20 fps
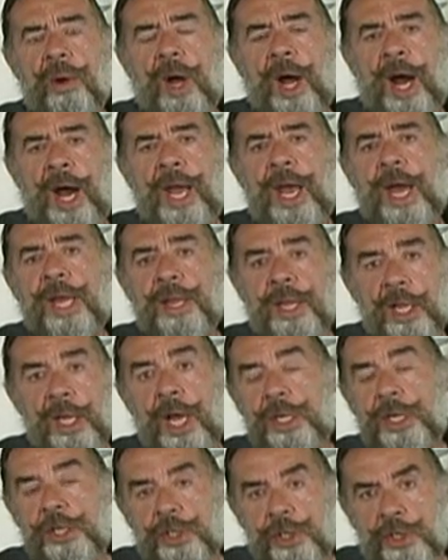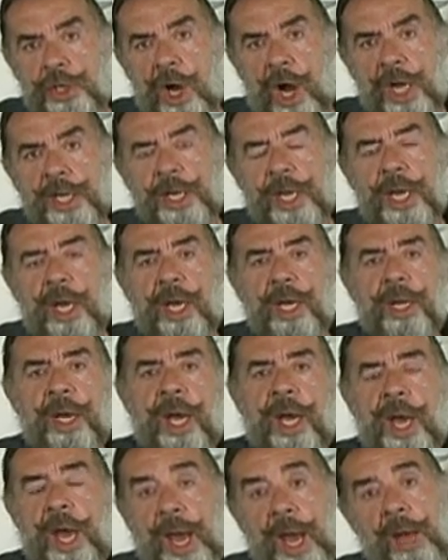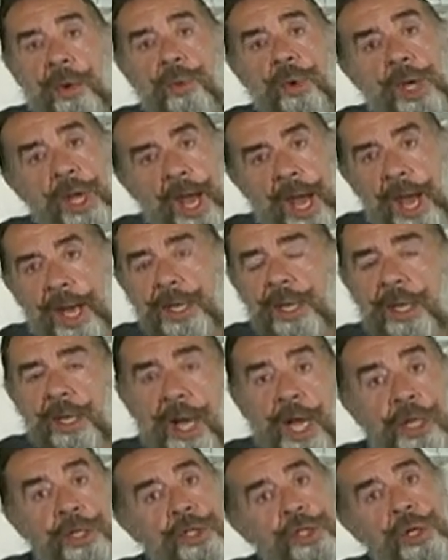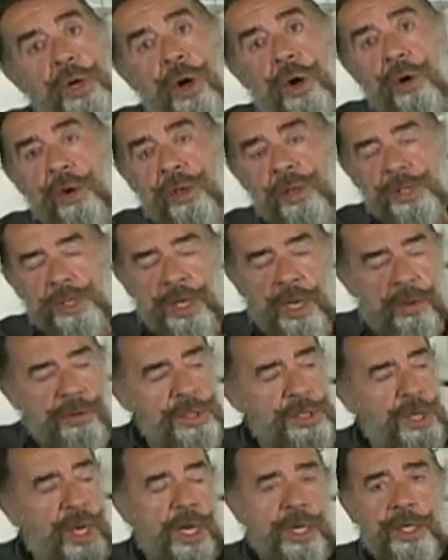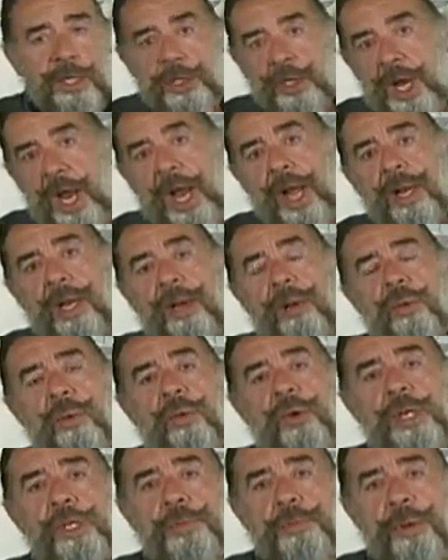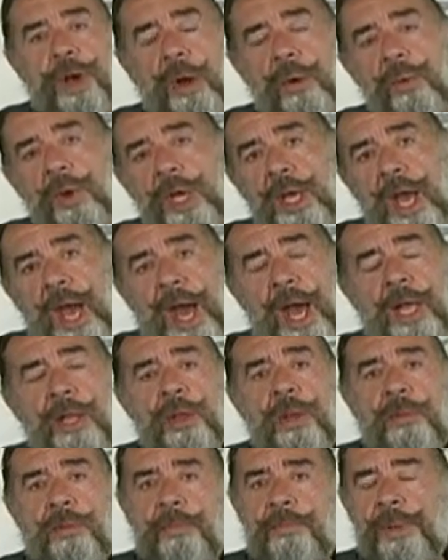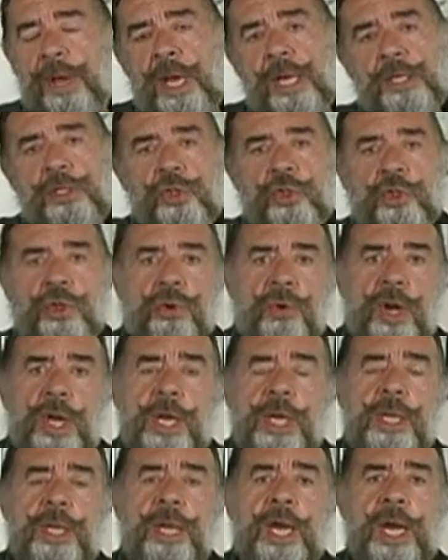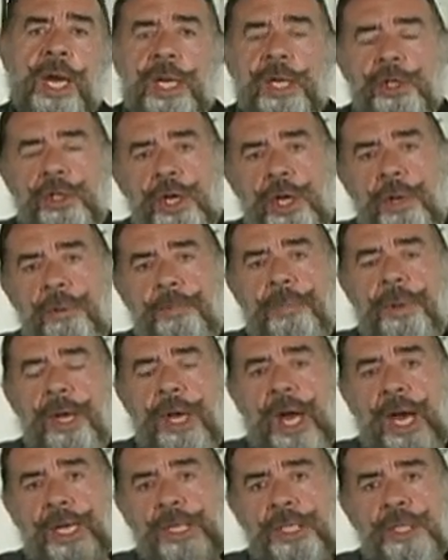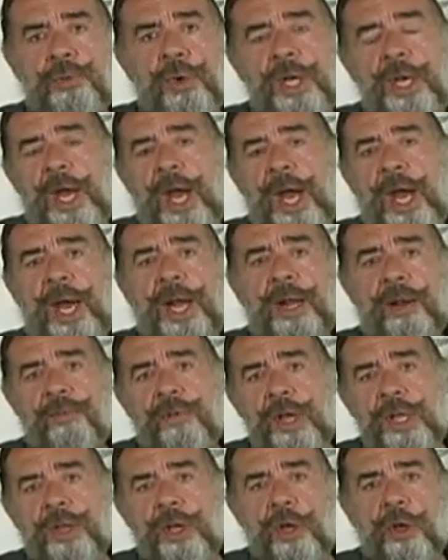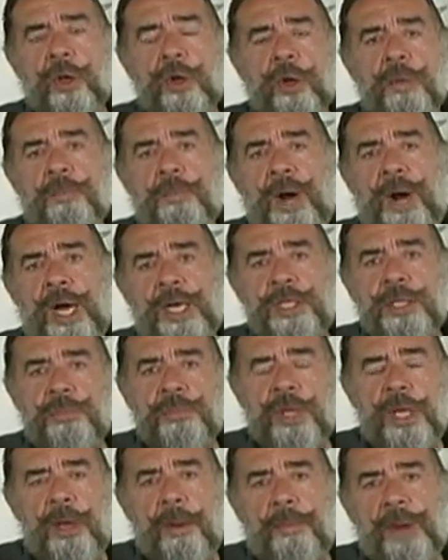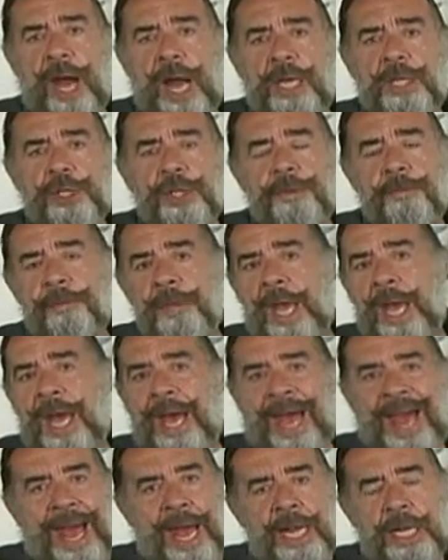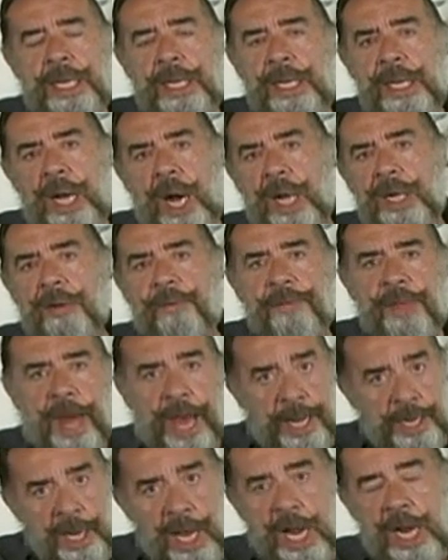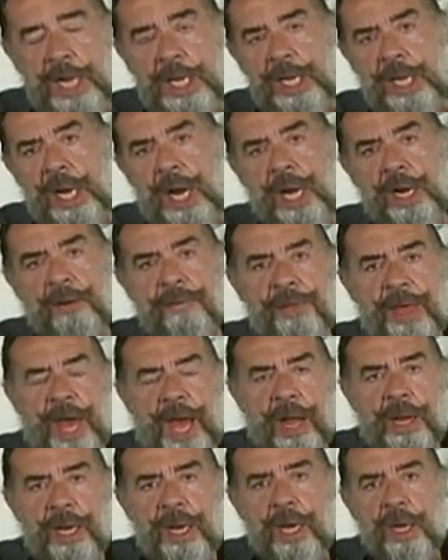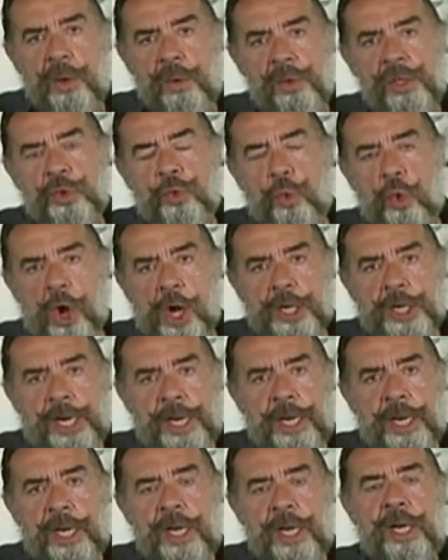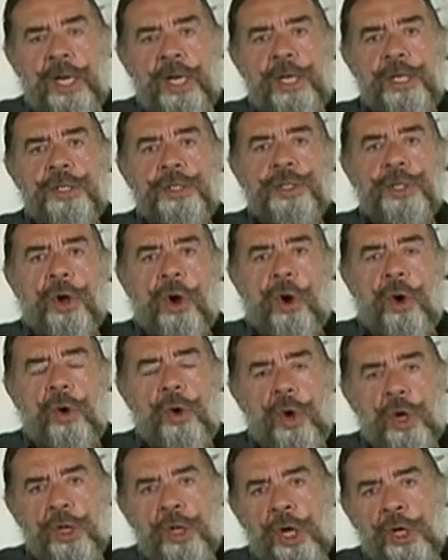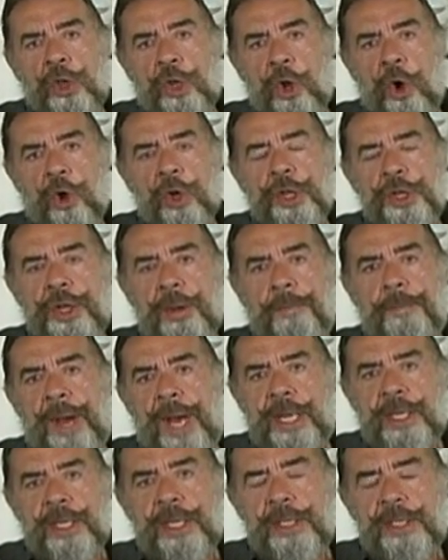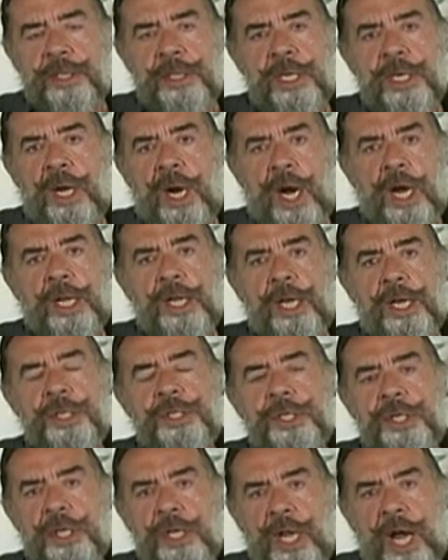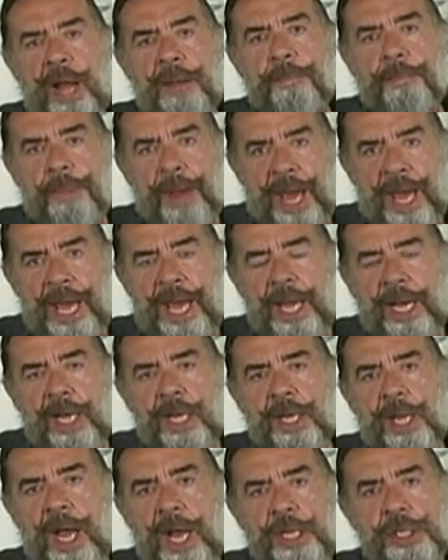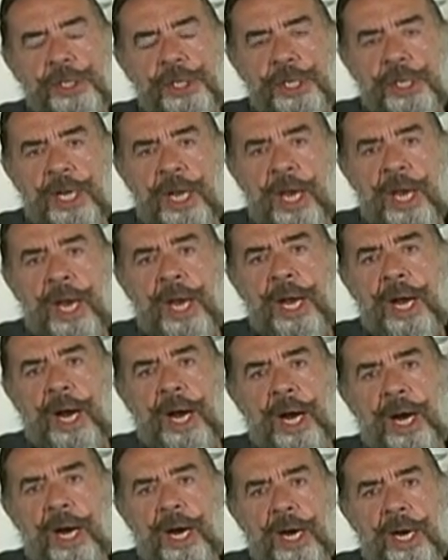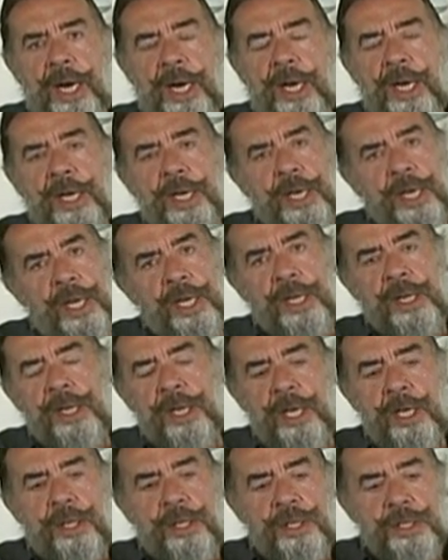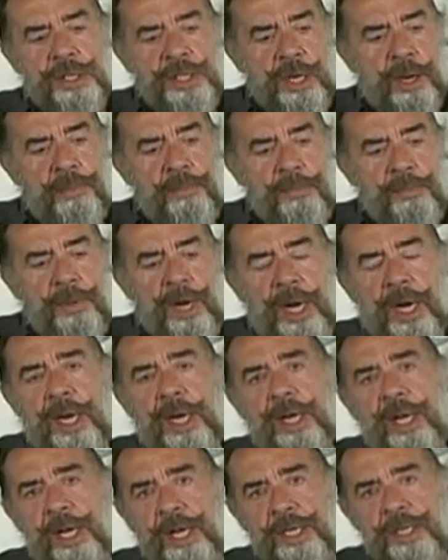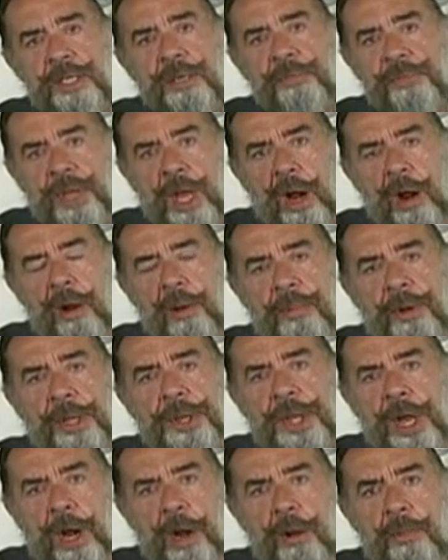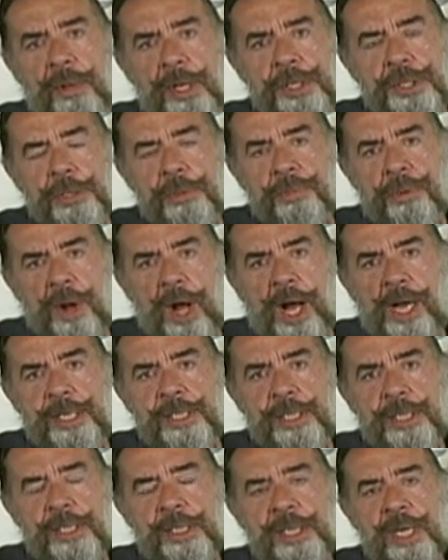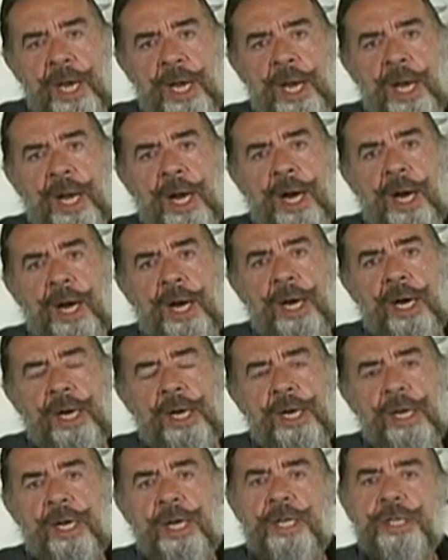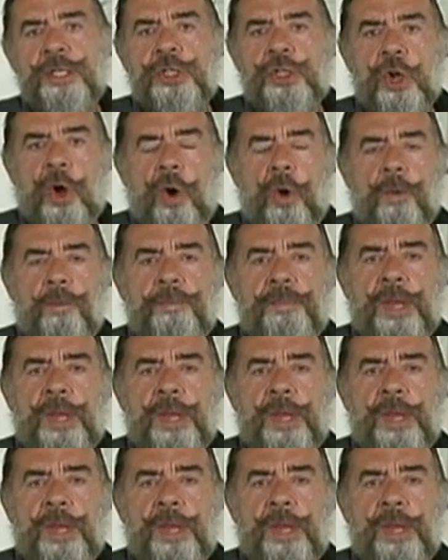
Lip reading: I had the latest chart kit, and we had a light show because I was on a Shannon, which meant we had big screen GPS, we had everything you could possibly imagine, and none of that was working. So a total dependency on this and not paying attention can lead to some terrible, terrible surprises. So